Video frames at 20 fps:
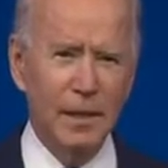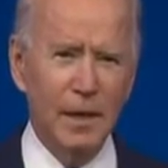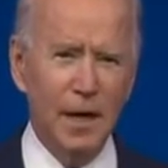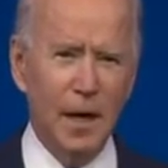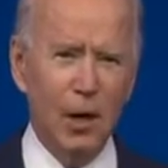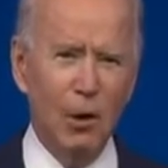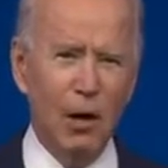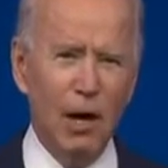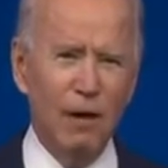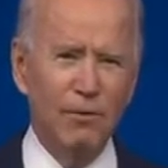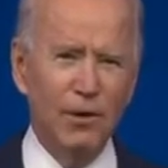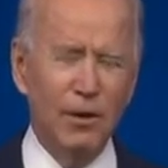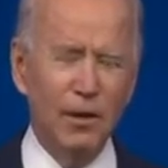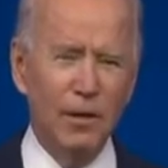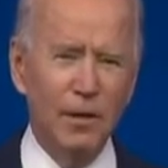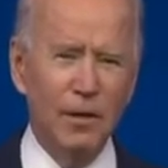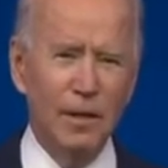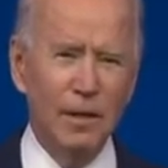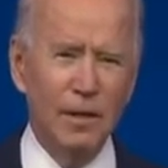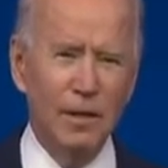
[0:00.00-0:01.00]

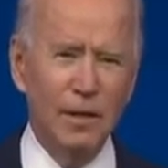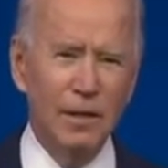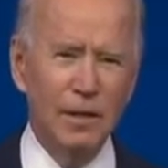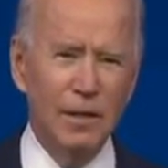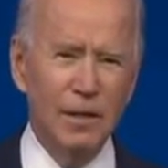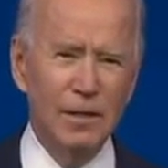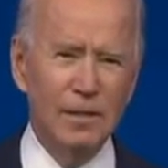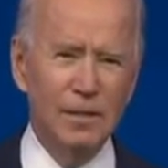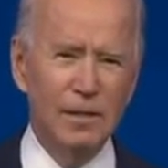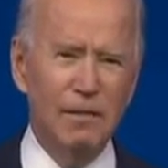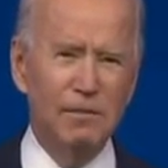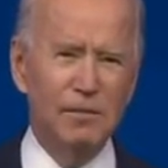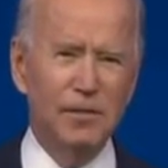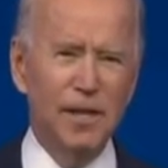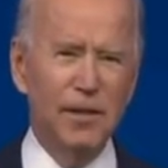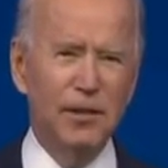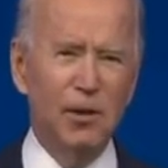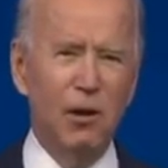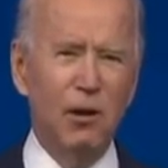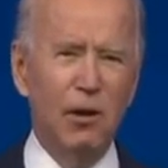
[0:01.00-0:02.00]
However, as I've
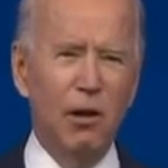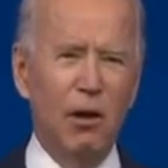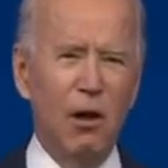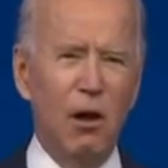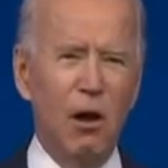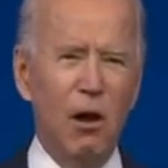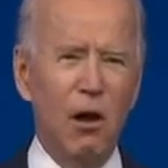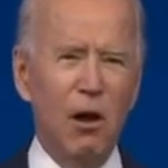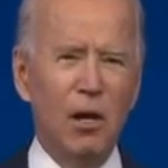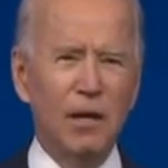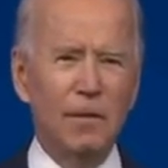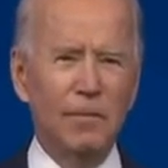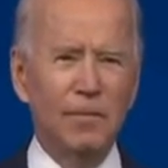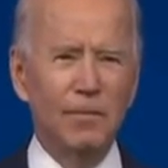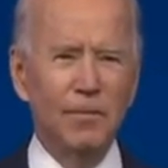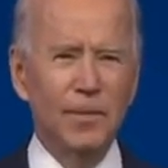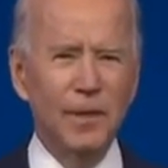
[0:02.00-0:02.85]
said all along,